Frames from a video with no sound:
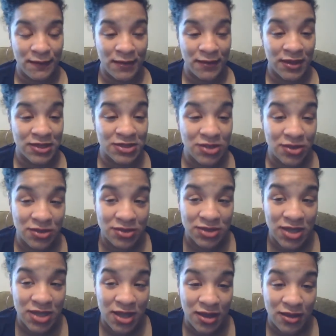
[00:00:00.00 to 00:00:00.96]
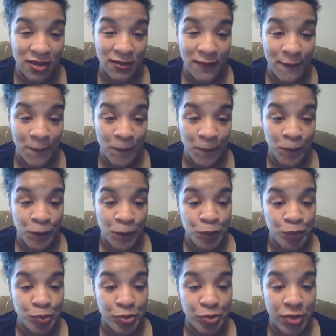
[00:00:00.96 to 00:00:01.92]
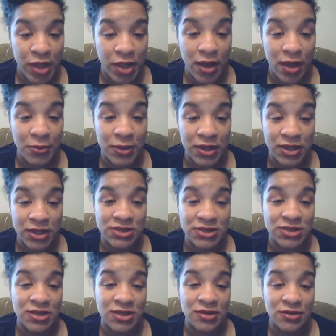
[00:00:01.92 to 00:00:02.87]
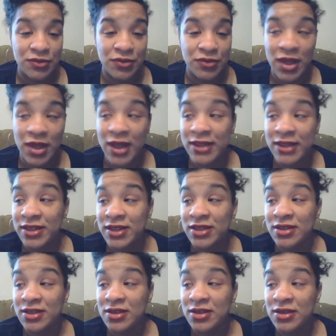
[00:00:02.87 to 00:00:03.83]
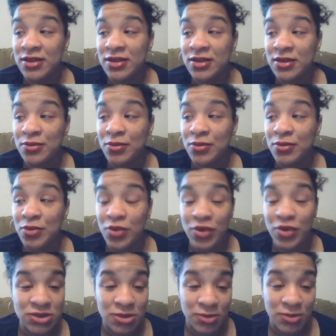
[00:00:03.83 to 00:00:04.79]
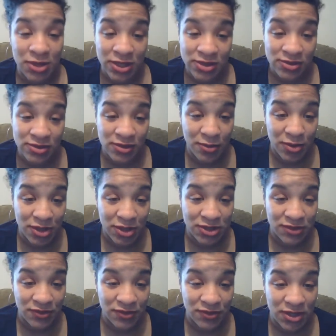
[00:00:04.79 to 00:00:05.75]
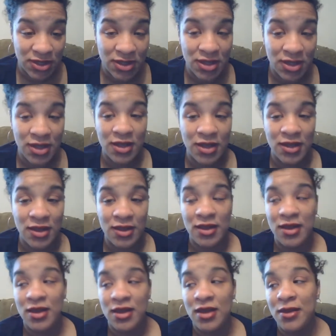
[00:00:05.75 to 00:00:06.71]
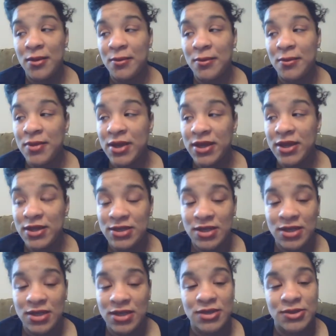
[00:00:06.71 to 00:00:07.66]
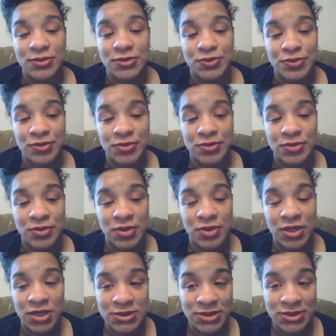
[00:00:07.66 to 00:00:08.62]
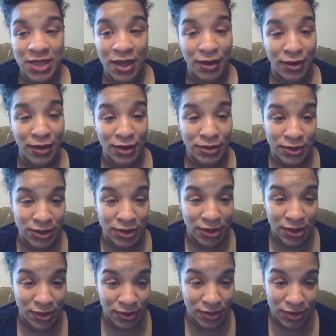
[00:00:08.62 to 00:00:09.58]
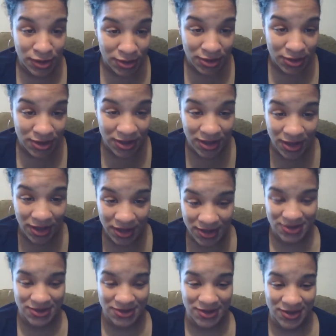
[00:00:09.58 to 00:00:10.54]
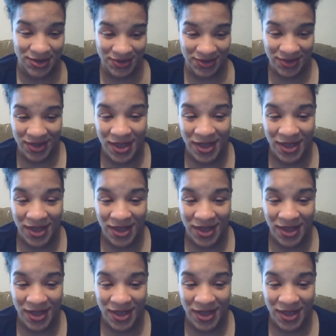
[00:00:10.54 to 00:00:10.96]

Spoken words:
it's going down now because of, I think more so because of the breastfeeding, but it's not all the way down yet. So